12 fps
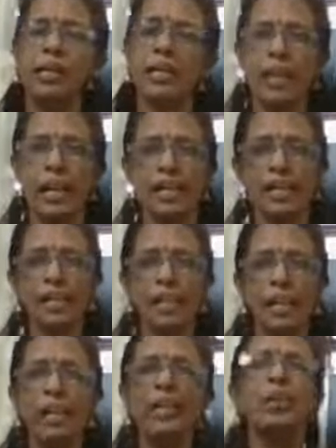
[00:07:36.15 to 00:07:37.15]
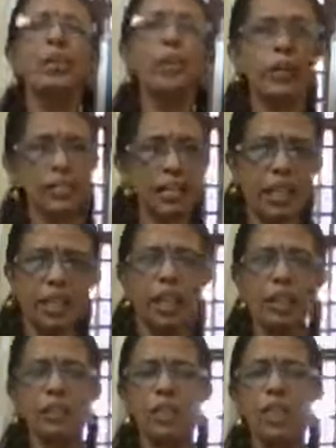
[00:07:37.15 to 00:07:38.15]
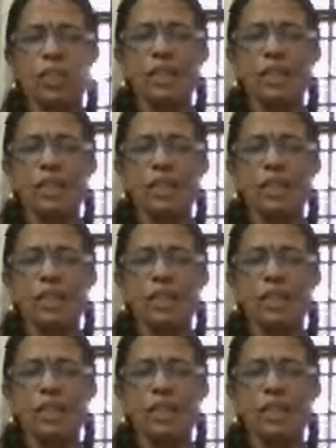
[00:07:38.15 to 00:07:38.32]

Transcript: reactions, and you can try out.